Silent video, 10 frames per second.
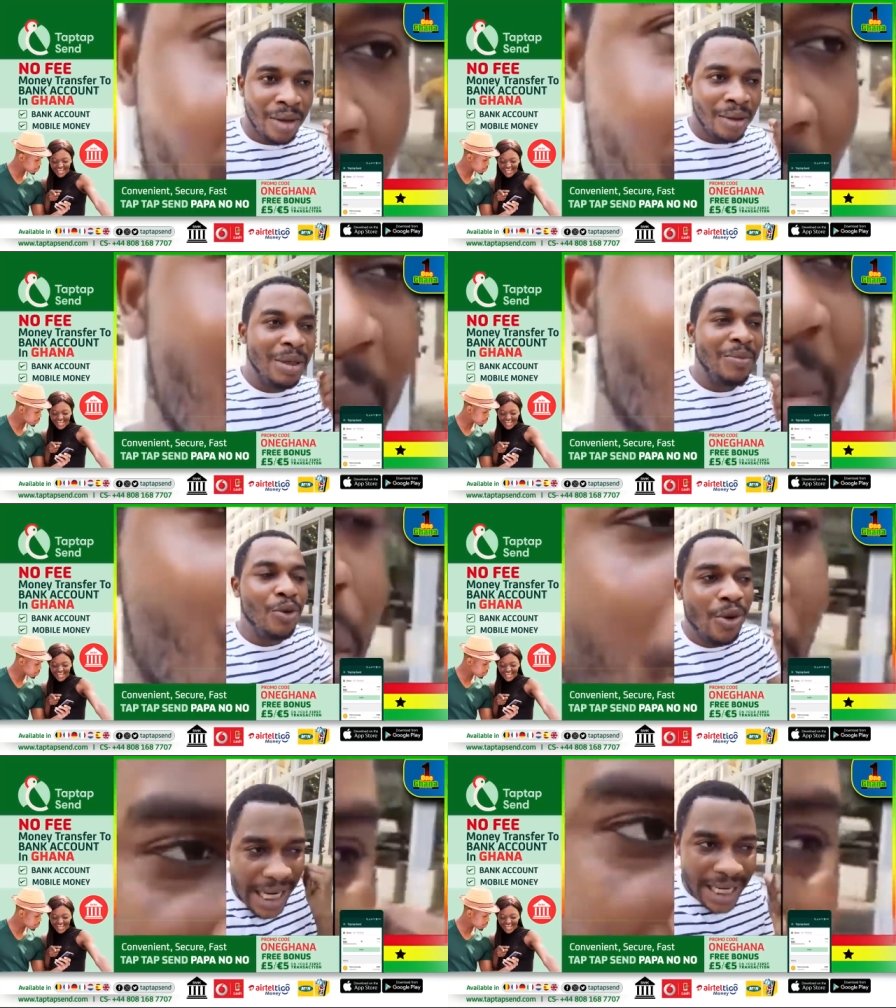bibi
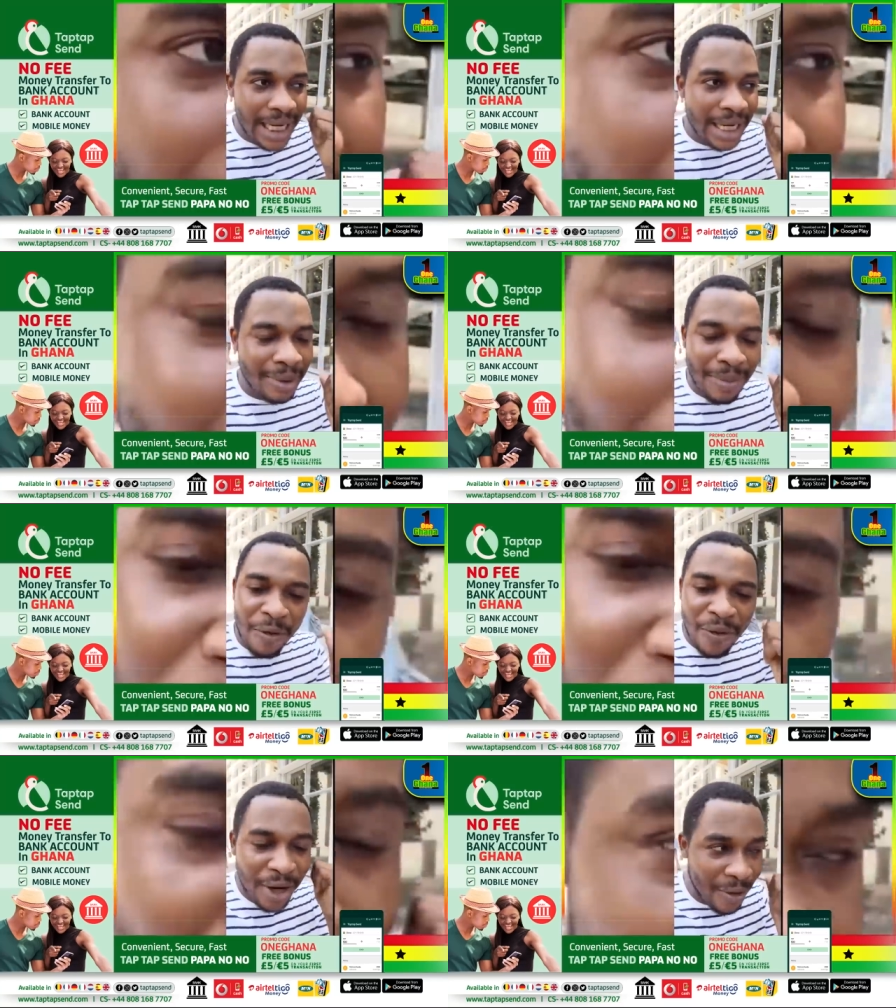way, ba
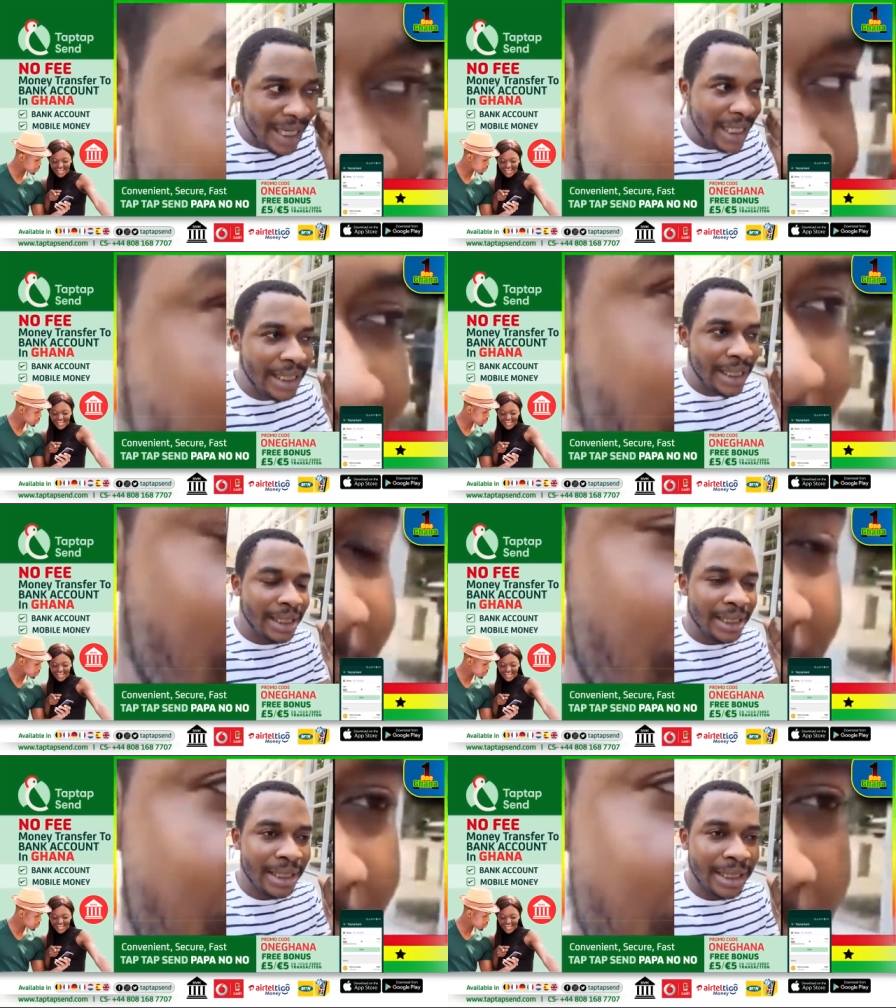fine way,
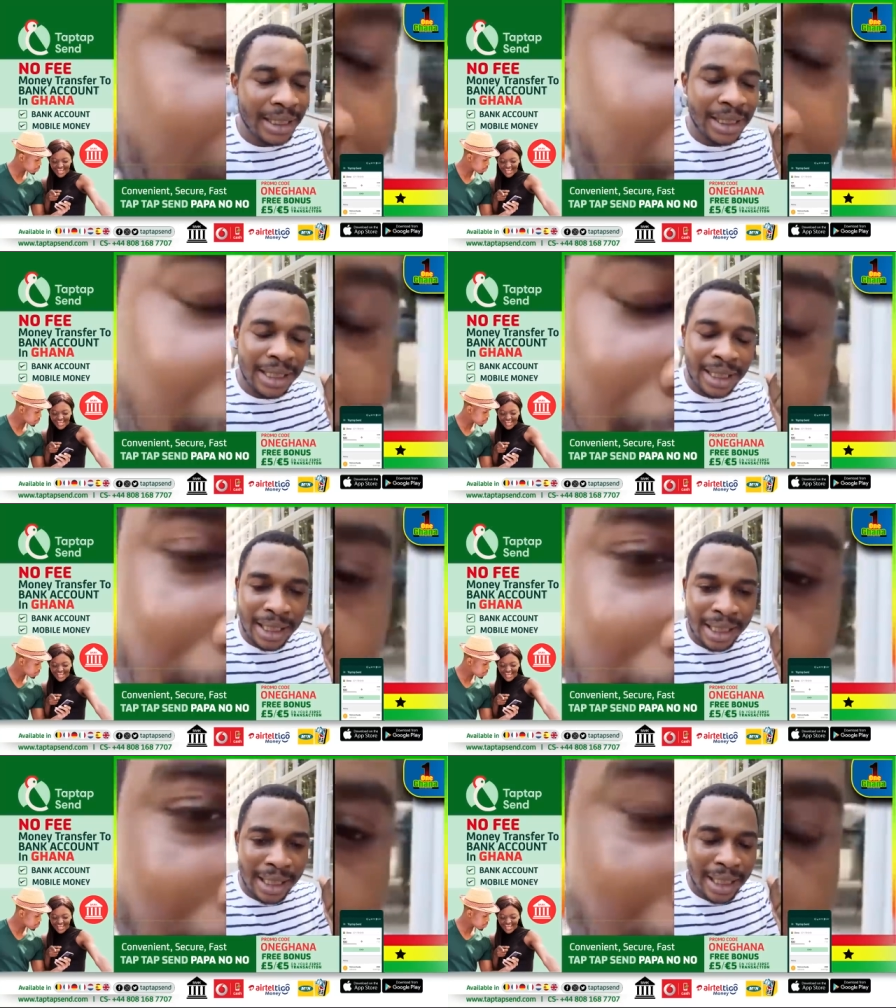
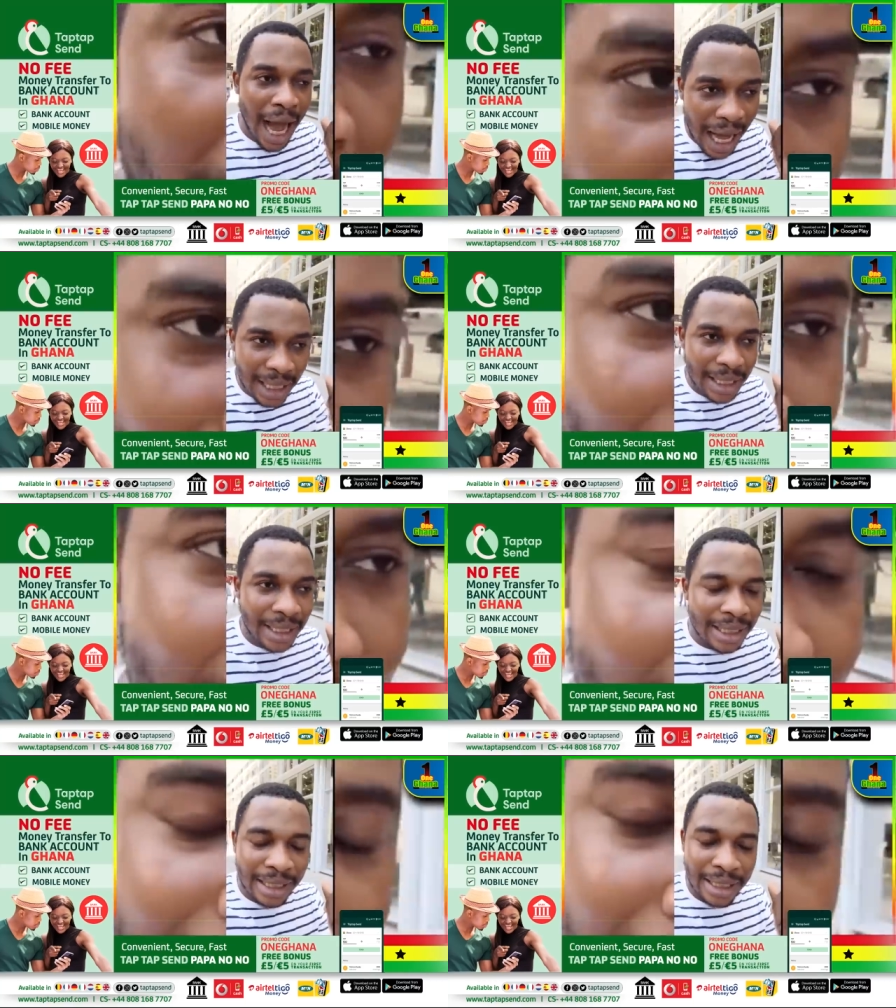huh?
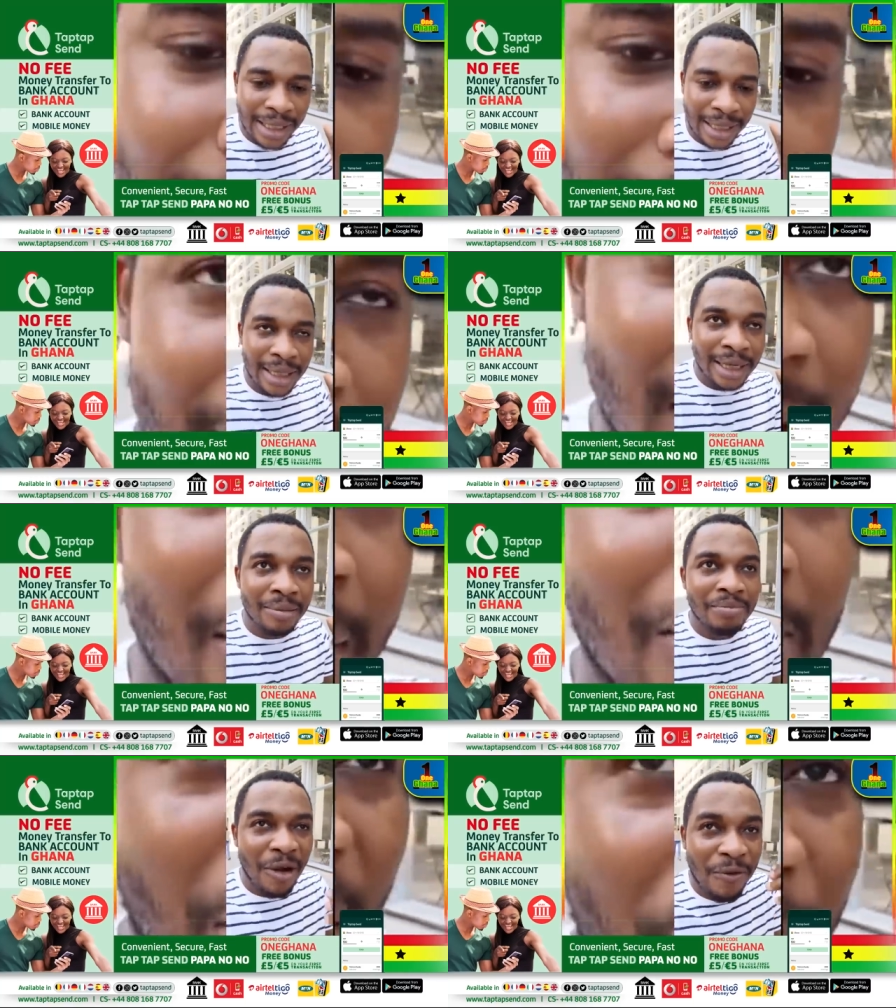
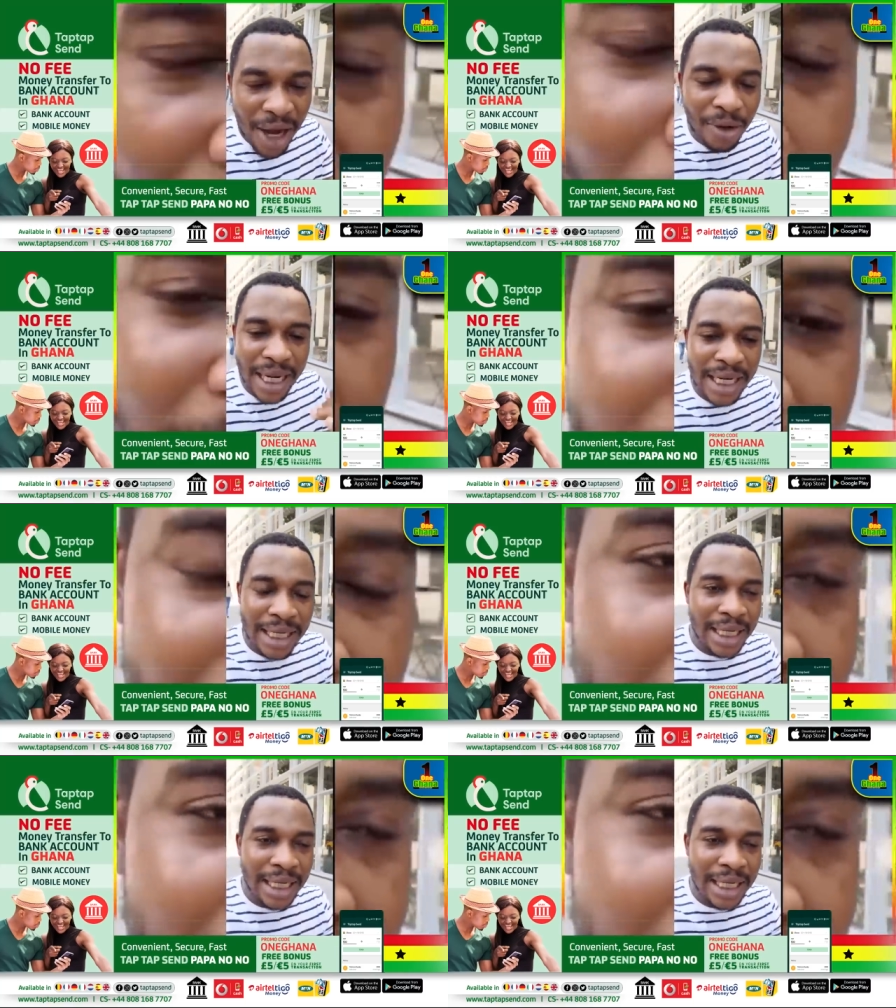Ba fine way.